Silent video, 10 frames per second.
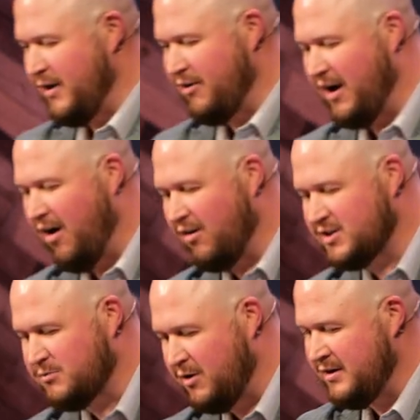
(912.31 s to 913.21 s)
very
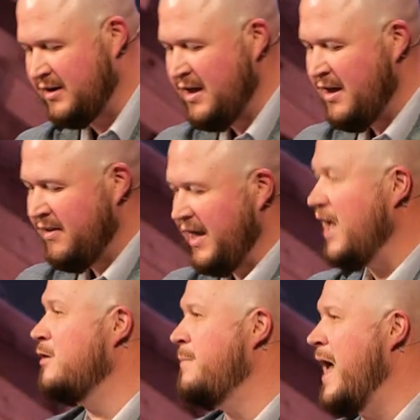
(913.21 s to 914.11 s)
harsh one. They
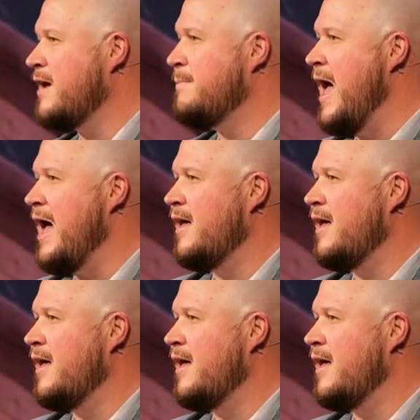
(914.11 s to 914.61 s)
held back,